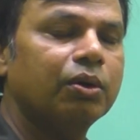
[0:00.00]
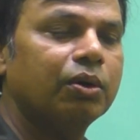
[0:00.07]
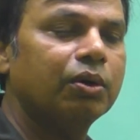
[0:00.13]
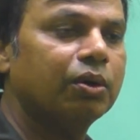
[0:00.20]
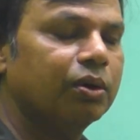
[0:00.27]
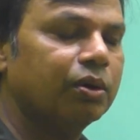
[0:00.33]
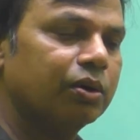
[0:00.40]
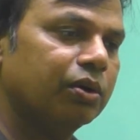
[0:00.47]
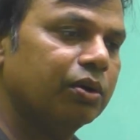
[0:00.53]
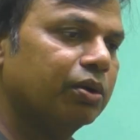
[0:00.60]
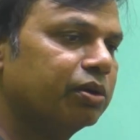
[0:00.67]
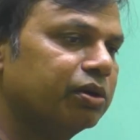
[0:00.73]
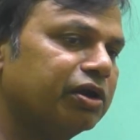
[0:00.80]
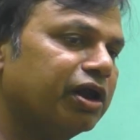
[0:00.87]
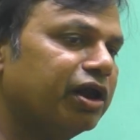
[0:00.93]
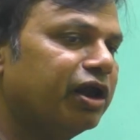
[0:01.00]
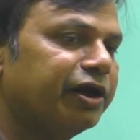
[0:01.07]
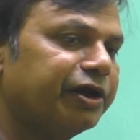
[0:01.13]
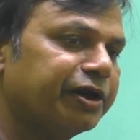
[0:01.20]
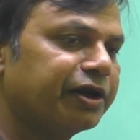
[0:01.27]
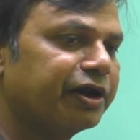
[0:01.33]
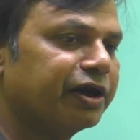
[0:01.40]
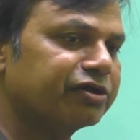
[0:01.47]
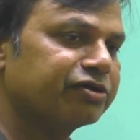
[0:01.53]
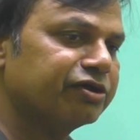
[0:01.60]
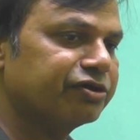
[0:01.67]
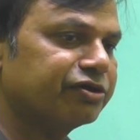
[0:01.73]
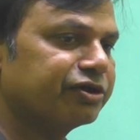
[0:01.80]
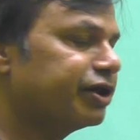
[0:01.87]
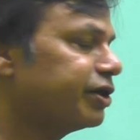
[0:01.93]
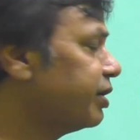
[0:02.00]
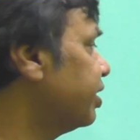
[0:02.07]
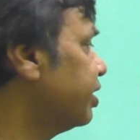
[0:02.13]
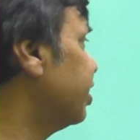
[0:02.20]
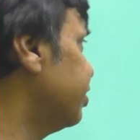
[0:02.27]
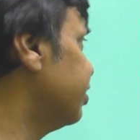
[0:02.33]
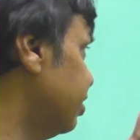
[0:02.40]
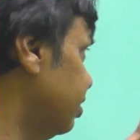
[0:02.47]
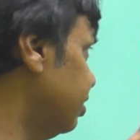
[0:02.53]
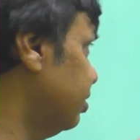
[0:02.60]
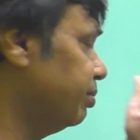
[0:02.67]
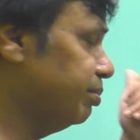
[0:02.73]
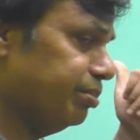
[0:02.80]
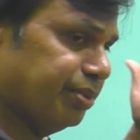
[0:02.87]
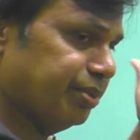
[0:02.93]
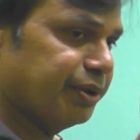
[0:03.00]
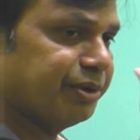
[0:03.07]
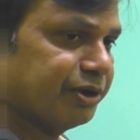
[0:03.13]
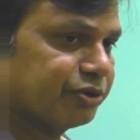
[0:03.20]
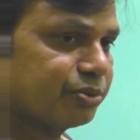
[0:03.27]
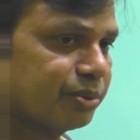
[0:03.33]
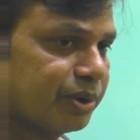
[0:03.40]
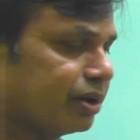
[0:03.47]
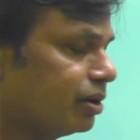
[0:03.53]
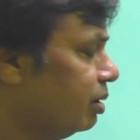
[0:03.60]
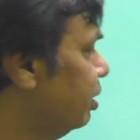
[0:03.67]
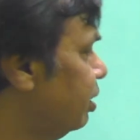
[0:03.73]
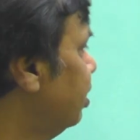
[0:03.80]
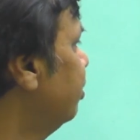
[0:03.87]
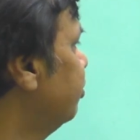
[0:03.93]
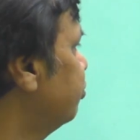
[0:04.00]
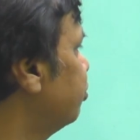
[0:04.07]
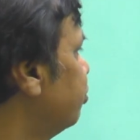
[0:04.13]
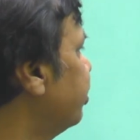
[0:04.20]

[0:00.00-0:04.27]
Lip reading: the later x is greater than the previous one. So dx will be